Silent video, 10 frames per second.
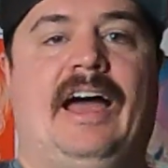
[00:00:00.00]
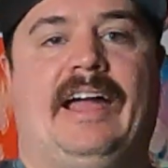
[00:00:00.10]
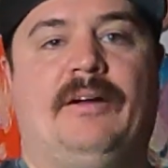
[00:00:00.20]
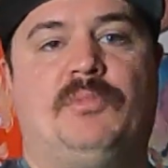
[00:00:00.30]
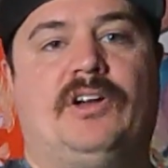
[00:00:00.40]
I
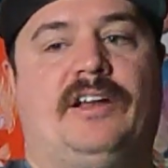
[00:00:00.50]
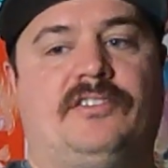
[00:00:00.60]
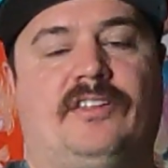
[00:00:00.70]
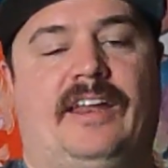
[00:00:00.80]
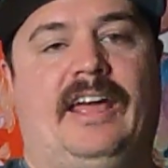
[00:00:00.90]
can put on a
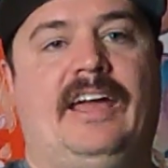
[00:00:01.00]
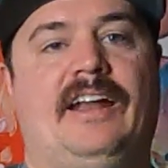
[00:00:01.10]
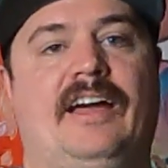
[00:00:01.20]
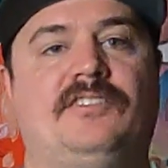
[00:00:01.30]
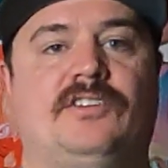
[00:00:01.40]
slight
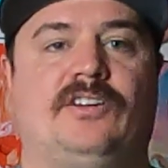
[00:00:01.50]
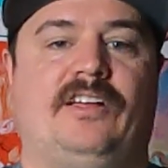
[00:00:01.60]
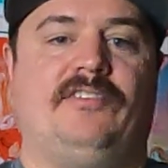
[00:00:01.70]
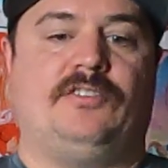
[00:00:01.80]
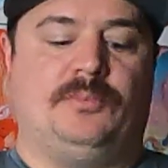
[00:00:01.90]
anhyzer. It'll
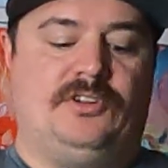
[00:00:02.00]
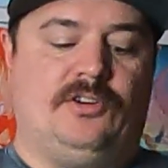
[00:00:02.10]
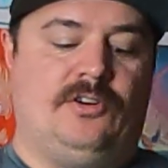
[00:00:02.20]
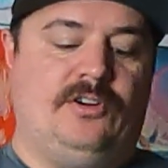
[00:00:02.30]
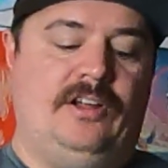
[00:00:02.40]
have some
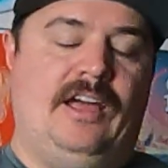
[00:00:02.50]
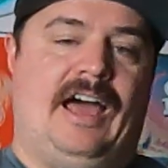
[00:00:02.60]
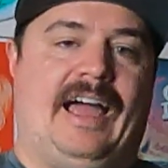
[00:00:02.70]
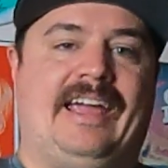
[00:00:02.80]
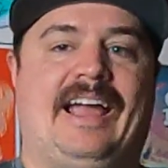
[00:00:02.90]
turn.
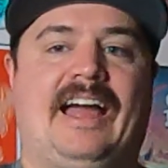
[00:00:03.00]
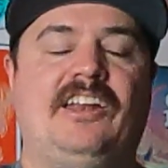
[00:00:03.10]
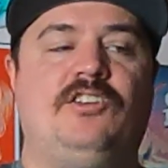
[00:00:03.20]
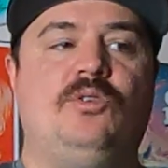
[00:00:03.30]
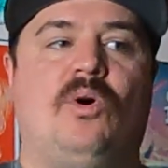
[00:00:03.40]
I can kind
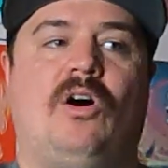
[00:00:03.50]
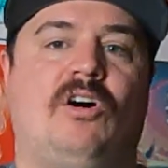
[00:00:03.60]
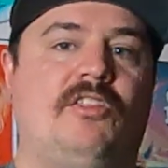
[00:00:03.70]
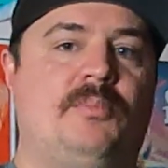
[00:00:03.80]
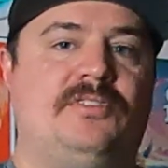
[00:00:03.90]
of do
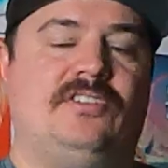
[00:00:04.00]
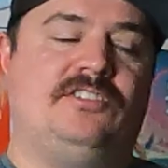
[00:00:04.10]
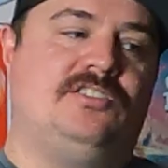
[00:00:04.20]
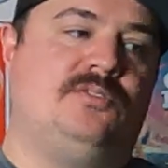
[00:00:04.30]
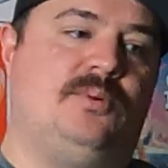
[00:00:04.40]
all the
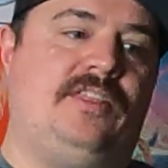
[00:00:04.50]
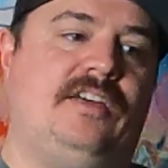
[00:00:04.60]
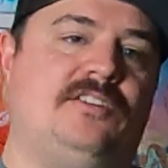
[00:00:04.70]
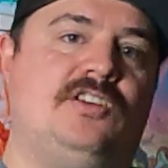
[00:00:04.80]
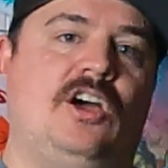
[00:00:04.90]
positions with
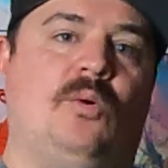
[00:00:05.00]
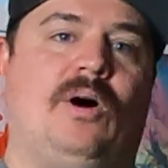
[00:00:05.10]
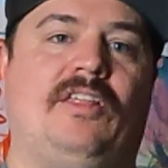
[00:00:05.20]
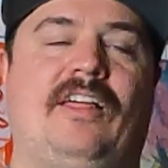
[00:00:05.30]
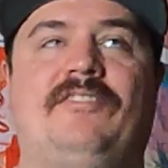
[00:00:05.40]
this.
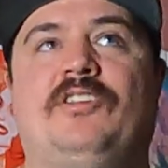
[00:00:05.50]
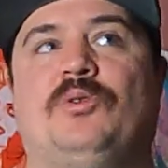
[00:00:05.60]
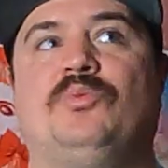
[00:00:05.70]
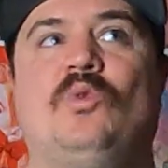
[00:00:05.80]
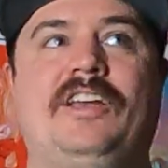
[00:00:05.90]
Well, if there
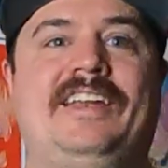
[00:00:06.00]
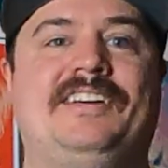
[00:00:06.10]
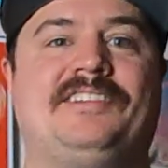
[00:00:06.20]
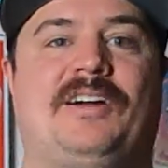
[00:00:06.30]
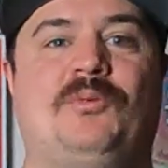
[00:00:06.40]
was one
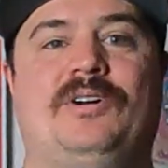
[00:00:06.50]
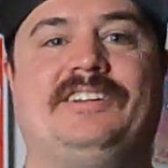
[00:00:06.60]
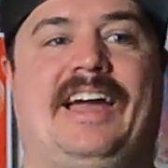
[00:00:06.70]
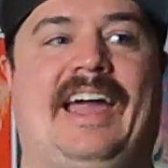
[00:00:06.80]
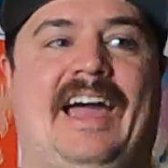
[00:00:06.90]
disc I
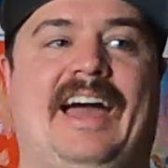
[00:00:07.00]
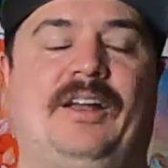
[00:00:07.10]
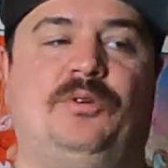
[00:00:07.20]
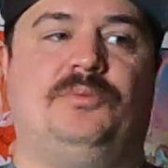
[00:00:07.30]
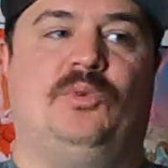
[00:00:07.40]
wish I had,
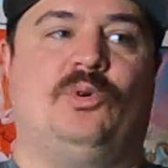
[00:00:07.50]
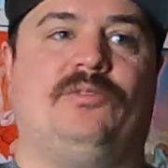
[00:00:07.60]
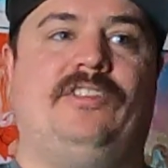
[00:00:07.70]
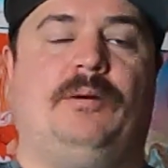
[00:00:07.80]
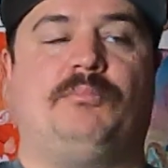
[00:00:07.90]
it was more
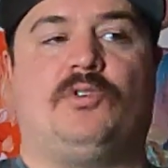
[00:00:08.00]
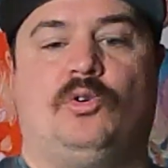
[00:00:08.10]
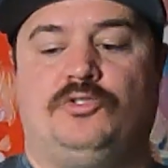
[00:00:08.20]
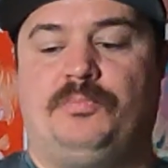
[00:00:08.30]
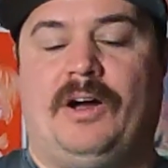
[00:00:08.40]
of the
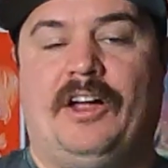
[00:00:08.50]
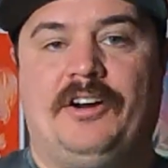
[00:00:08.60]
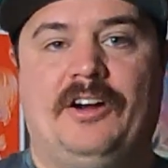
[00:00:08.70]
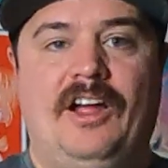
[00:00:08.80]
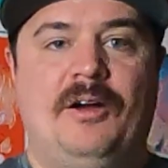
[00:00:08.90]
approach
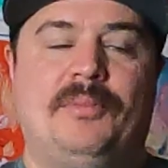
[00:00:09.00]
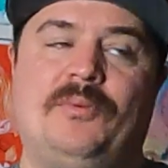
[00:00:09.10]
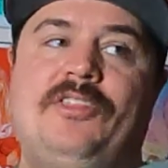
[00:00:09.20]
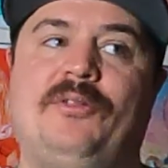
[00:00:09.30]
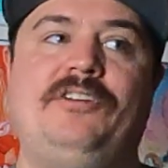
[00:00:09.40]
putter, but
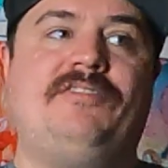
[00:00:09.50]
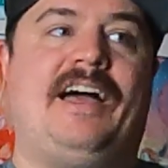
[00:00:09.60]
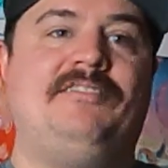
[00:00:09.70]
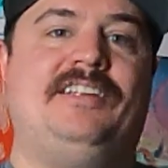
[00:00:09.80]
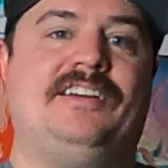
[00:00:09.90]
with only
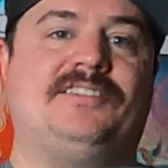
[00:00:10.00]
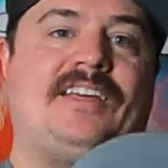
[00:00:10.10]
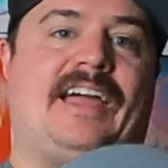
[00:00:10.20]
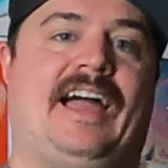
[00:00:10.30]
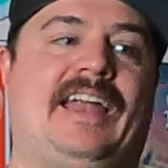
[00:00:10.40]
5 discs,
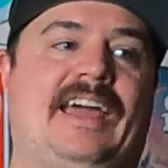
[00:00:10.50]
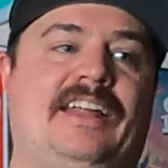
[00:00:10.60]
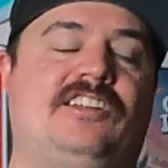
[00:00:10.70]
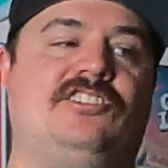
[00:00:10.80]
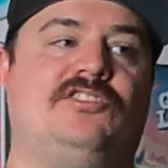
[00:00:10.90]
I kind of
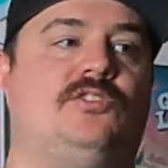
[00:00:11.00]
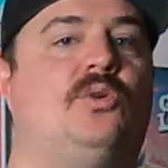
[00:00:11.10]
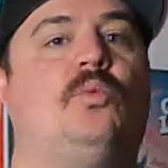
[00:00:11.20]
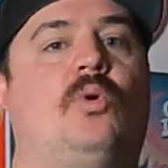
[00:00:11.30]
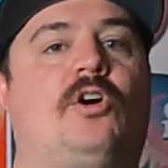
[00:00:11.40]
had to just do
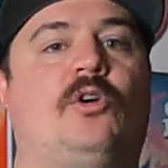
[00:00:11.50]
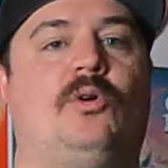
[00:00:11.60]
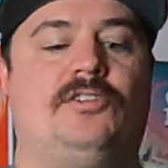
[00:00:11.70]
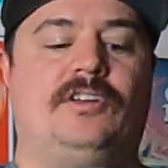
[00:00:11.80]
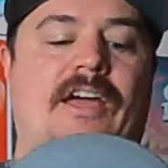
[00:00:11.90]
a
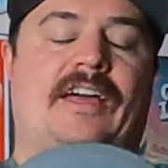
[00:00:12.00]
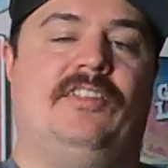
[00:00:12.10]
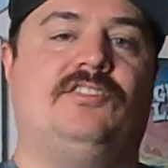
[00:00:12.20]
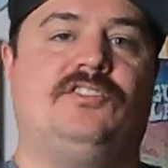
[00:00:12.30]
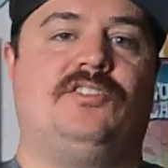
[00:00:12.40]
workhorse,
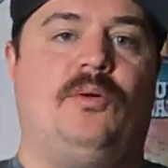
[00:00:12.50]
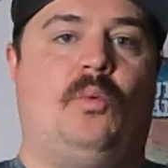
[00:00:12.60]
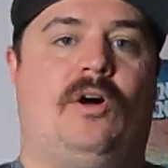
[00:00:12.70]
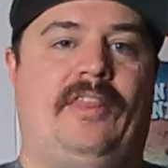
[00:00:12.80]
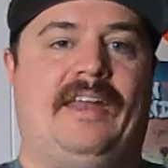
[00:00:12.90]
and this is the
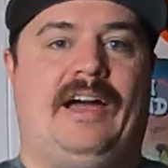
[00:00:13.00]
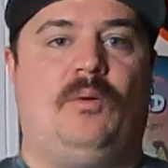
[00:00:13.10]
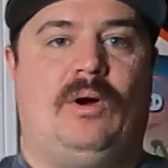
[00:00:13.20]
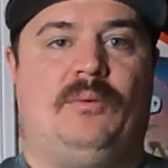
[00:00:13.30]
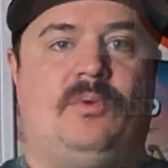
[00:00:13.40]
one that I
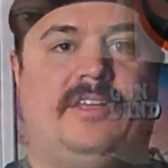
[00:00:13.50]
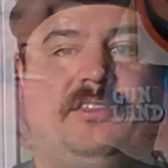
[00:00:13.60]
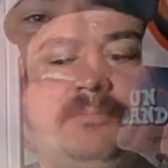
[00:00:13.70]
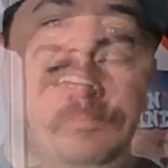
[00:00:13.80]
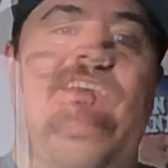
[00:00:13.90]
went
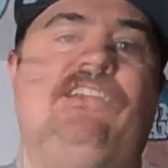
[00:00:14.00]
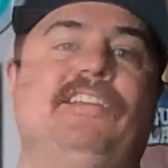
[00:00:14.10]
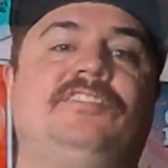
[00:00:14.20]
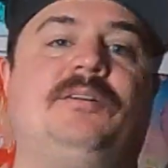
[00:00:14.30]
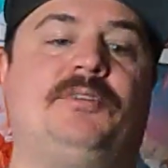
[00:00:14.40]
with.
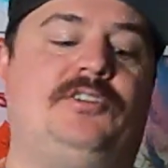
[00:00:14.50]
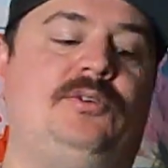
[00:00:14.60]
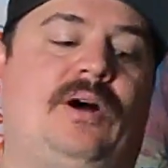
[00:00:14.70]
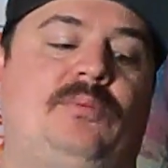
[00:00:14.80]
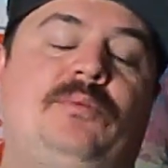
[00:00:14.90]
Disc number
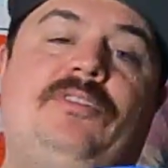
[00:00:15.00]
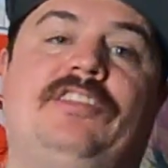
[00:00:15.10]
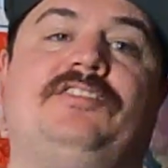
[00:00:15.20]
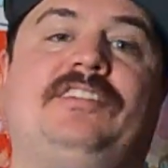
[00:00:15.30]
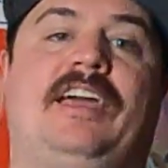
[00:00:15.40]
2, I went with
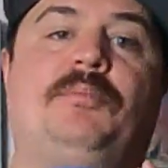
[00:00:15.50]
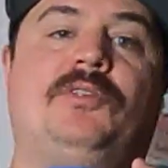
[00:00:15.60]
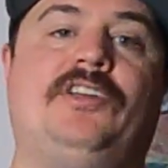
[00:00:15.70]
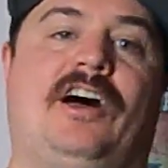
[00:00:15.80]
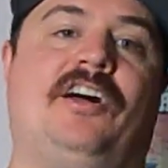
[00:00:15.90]
the
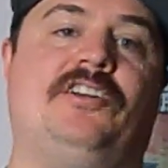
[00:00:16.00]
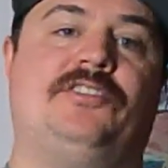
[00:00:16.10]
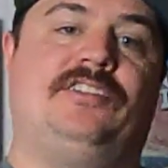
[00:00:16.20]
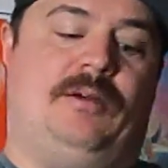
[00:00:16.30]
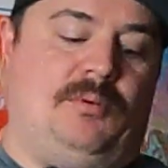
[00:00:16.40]
stable to
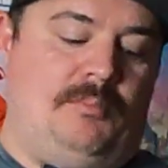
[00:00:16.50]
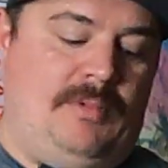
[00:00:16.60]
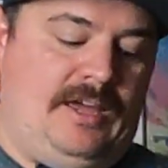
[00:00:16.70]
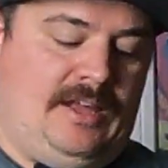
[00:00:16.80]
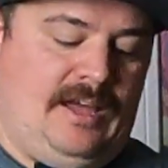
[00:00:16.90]
understable
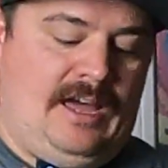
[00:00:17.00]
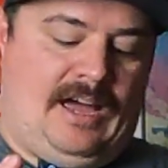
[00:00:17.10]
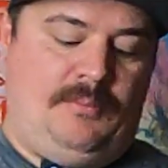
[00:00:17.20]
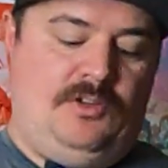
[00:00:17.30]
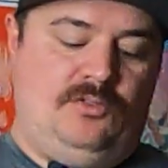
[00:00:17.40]
mid.
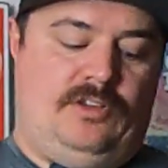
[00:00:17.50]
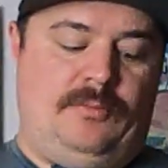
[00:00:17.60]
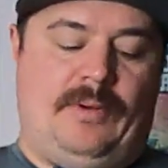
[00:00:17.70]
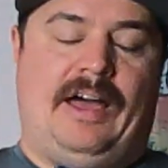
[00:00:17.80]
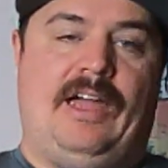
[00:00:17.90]
I'm
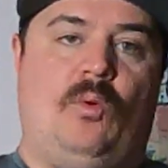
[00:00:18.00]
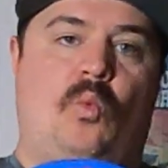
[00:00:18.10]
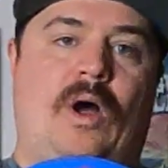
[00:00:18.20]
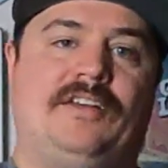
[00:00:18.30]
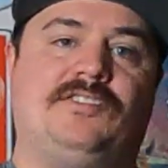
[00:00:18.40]
using my
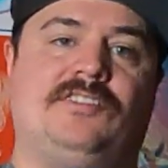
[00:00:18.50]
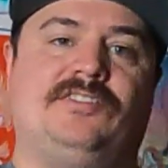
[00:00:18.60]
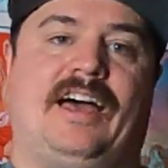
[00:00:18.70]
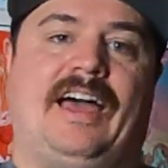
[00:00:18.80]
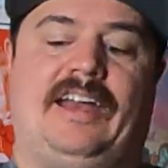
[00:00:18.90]
West
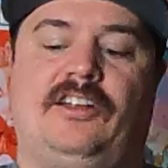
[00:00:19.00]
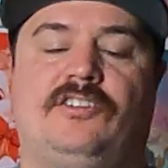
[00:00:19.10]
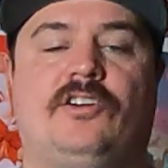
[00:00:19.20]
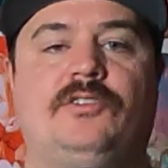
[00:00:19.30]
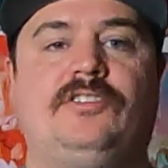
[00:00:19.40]
Side
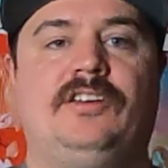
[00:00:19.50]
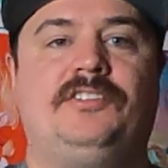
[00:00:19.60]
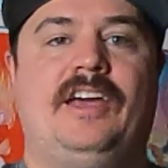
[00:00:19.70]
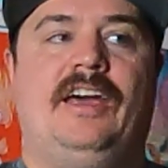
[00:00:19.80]
Tersis.